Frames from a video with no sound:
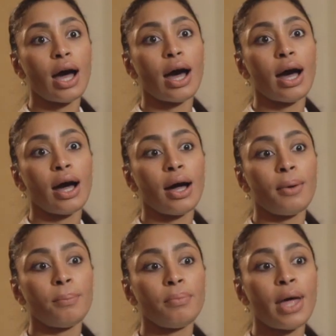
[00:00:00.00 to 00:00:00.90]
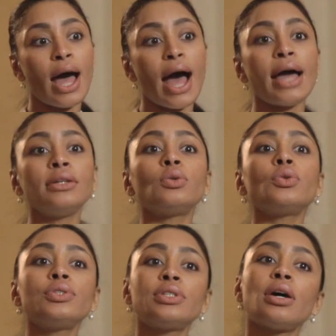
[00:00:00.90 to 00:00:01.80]
And
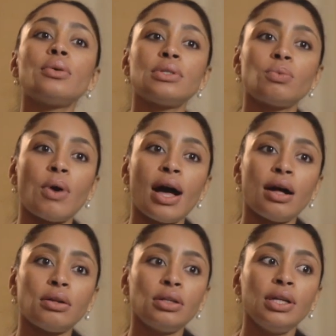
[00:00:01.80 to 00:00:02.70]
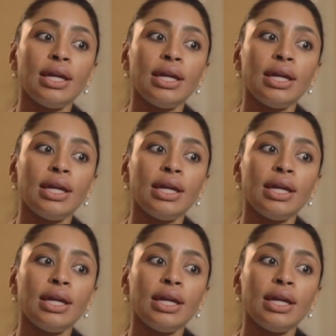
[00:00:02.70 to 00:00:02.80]
also as well,